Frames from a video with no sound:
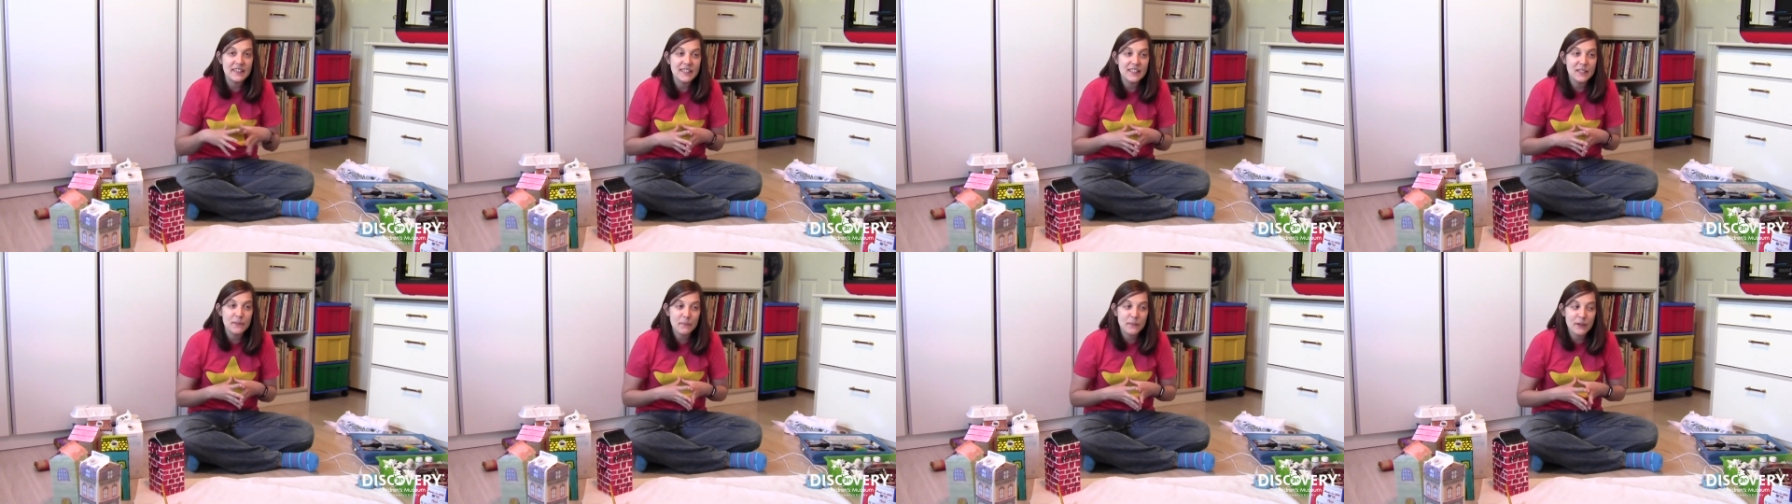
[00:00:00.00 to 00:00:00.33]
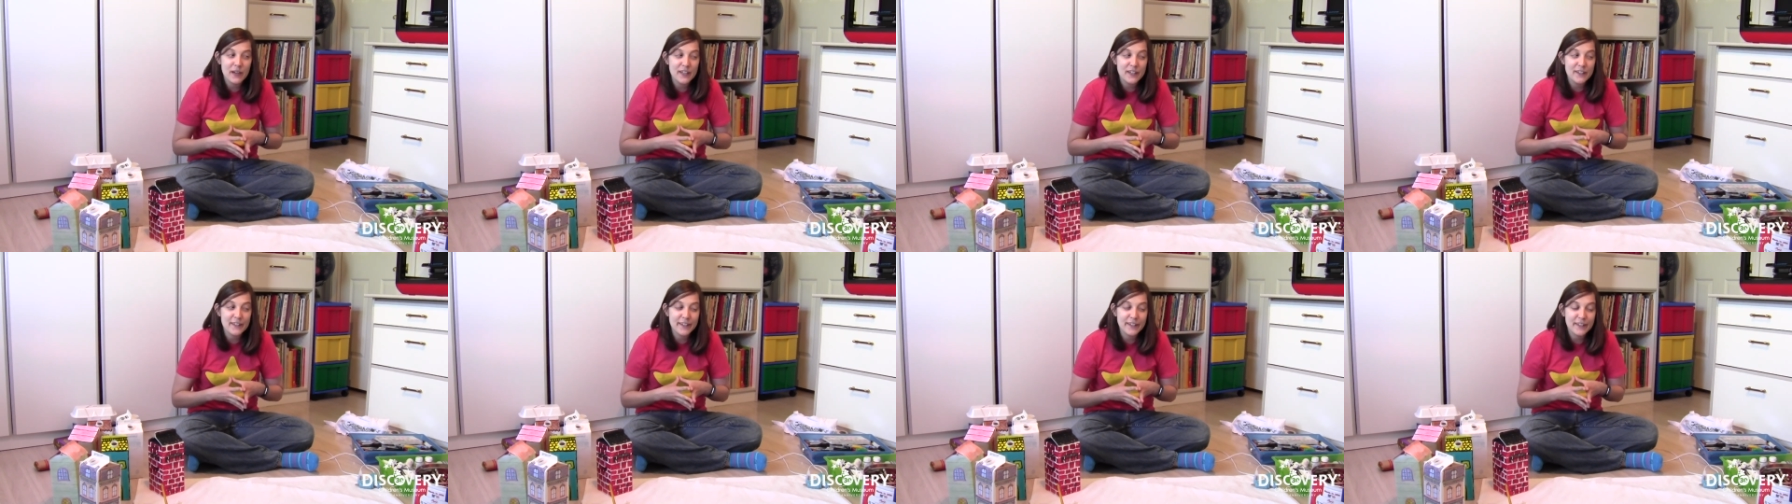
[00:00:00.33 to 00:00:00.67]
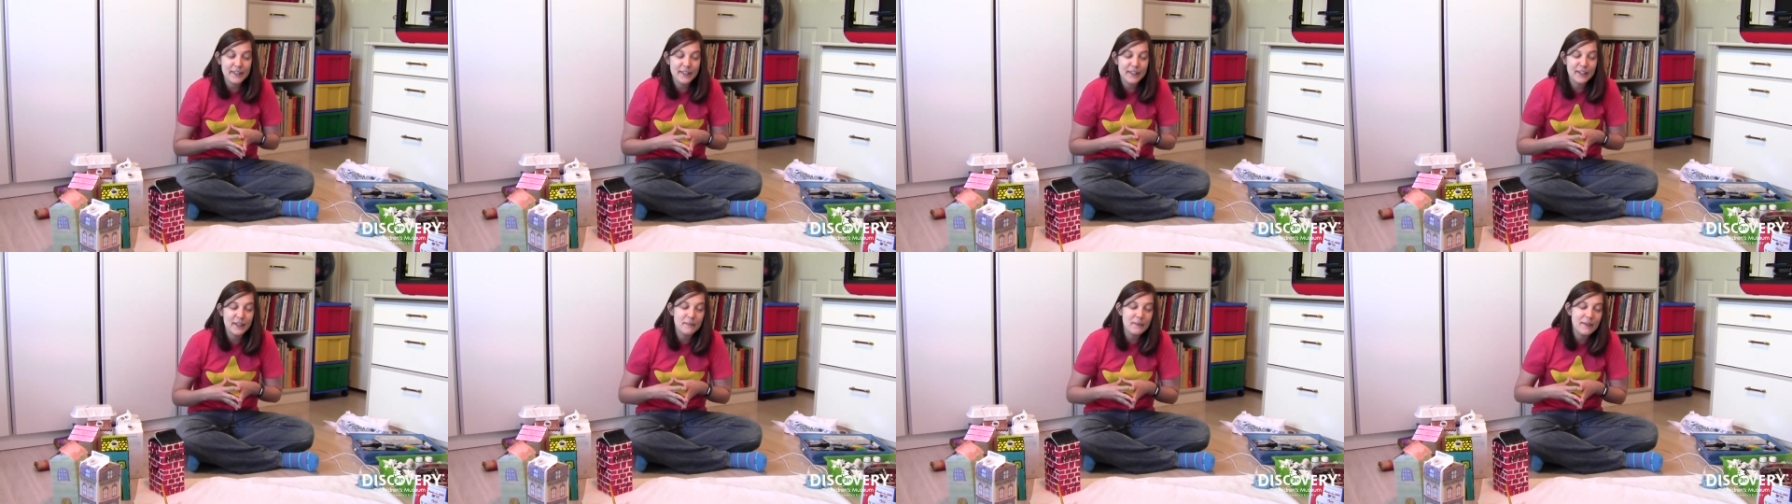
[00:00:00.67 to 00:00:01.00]
this
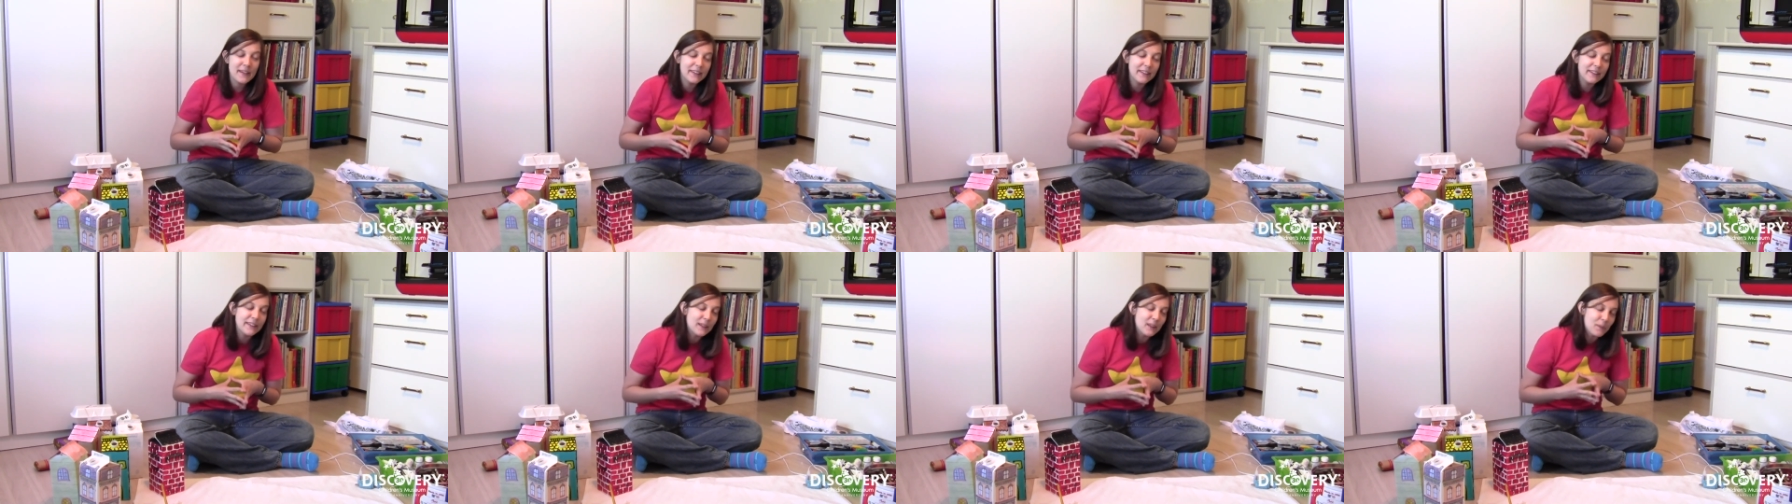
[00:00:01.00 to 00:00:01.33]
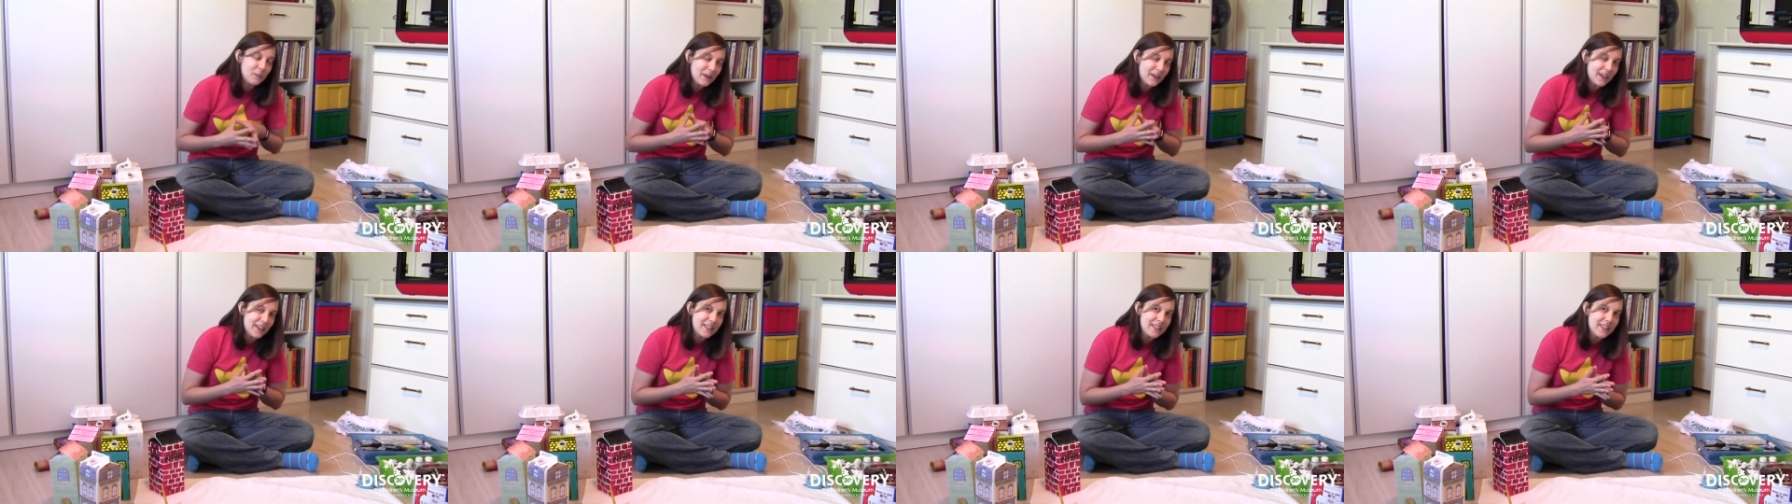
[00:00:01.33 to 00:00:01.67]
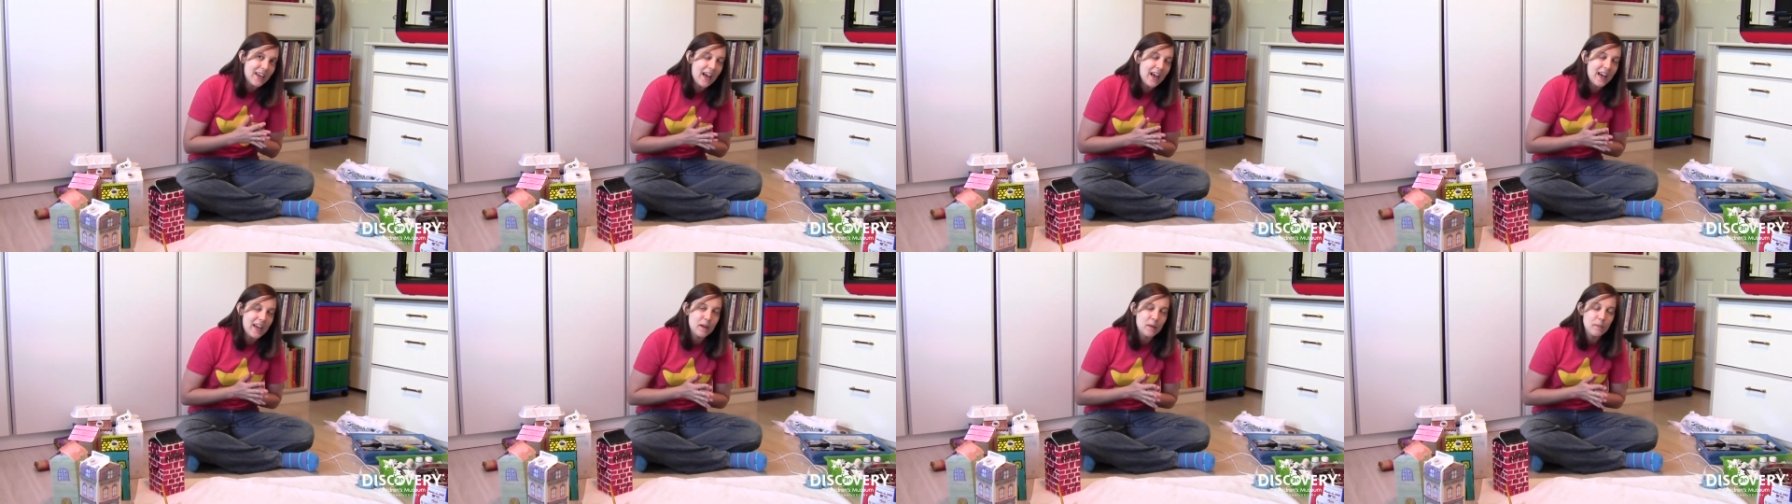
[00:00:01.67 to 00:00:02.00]
project took me a little bit of
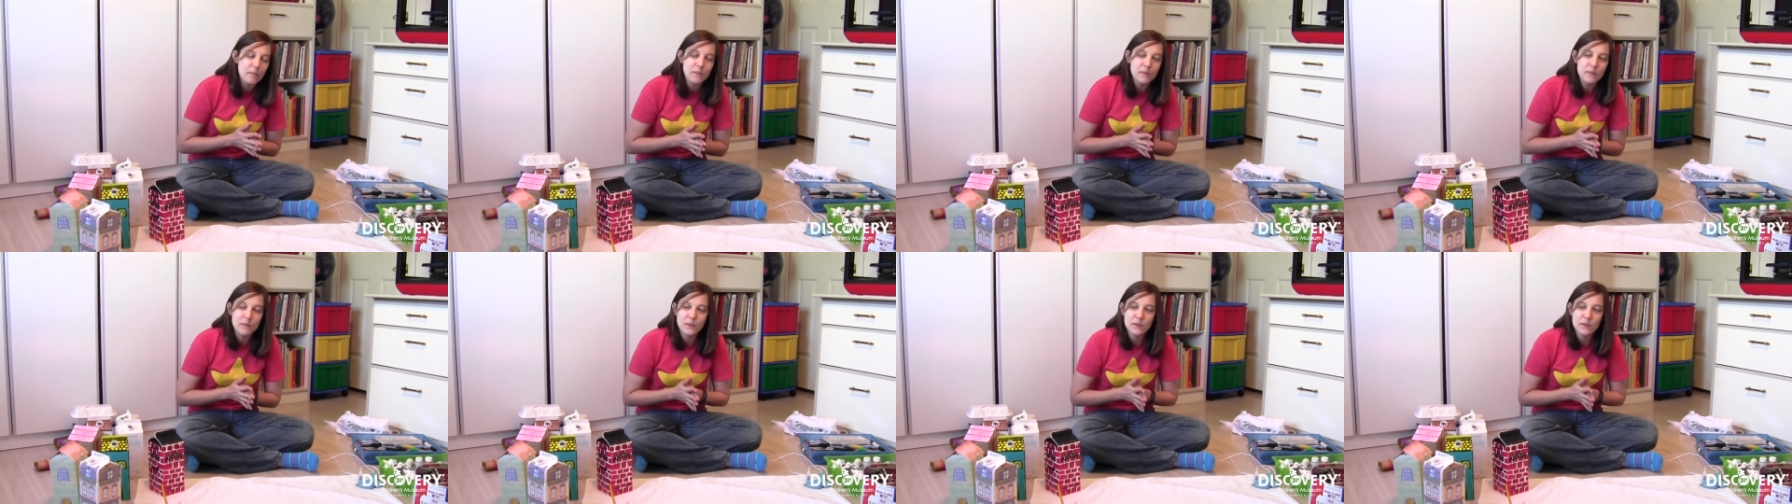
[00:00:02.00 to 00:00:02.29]
time.